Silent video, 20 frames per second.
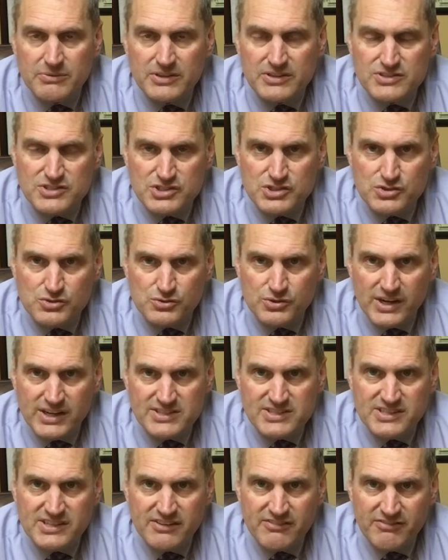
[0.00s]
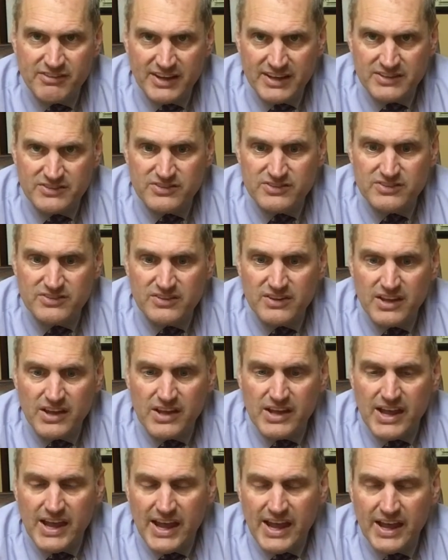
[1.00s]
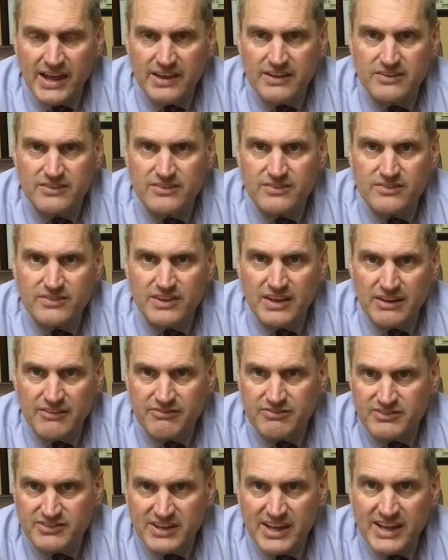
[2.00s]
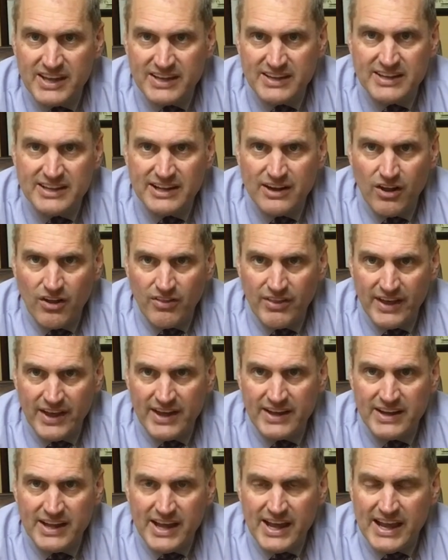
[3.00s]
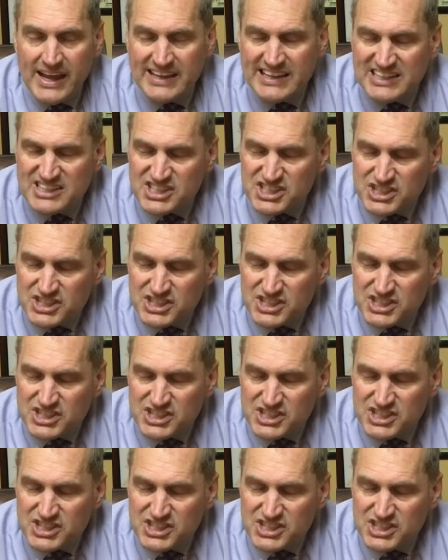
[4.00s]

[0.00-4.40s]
stress events, and they've taken in all that, and